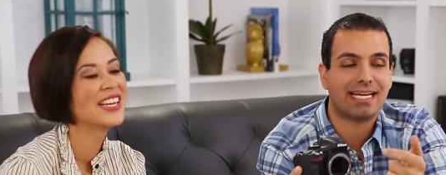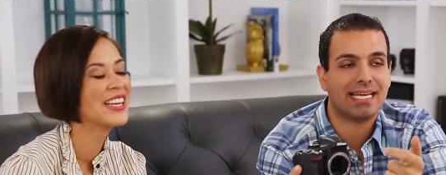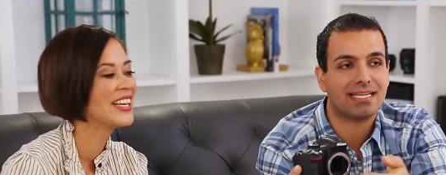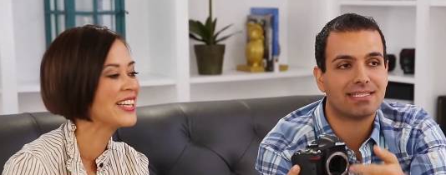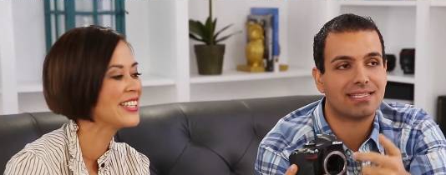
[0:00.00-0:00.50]
Speaker 1: then it
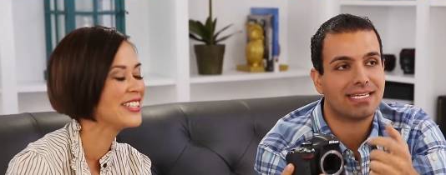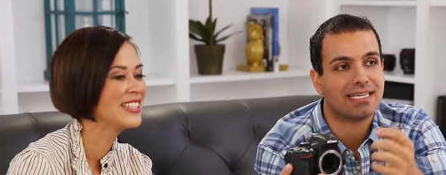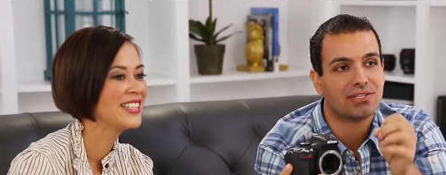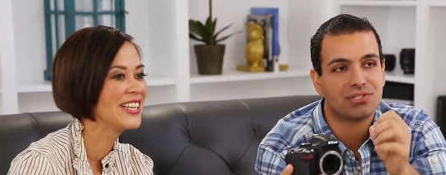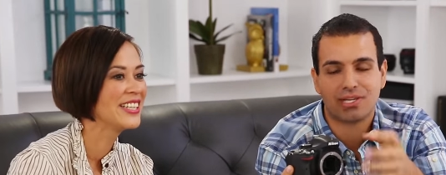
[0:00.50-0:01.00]
hits
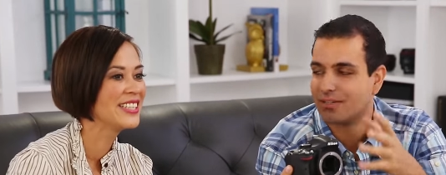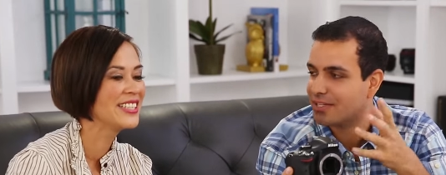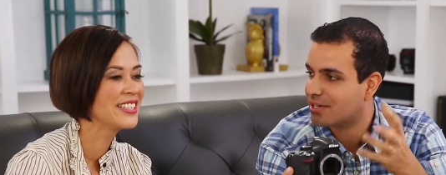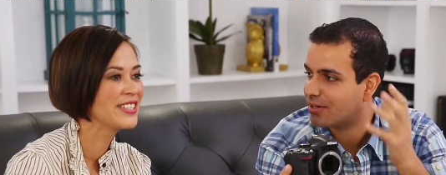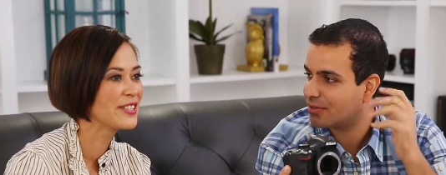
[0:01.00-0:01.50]
the shutter. The
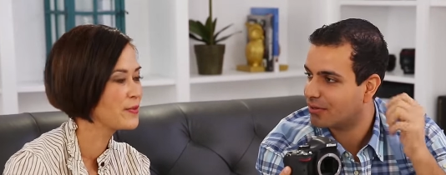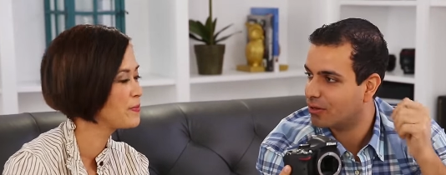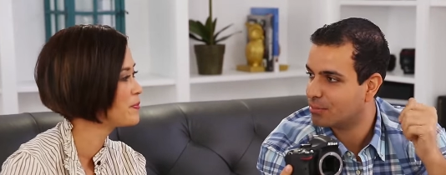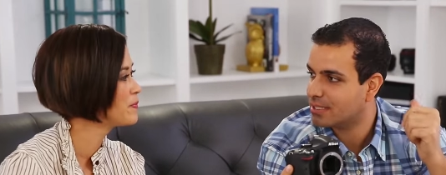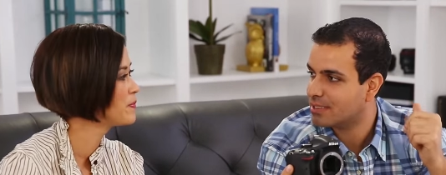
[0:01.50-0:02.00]
shutter door
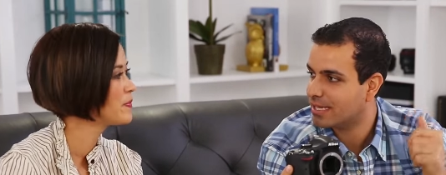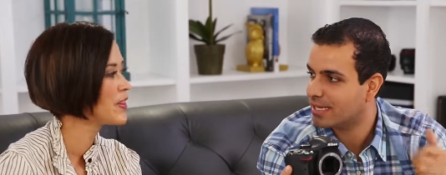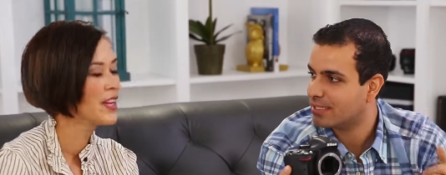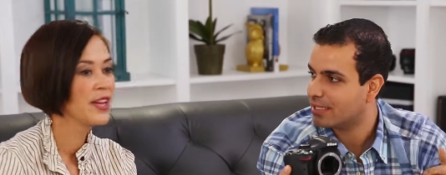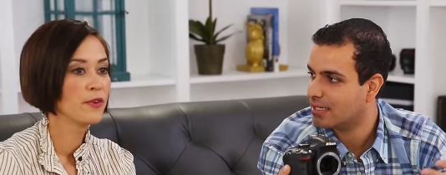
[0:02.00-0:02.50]
opens and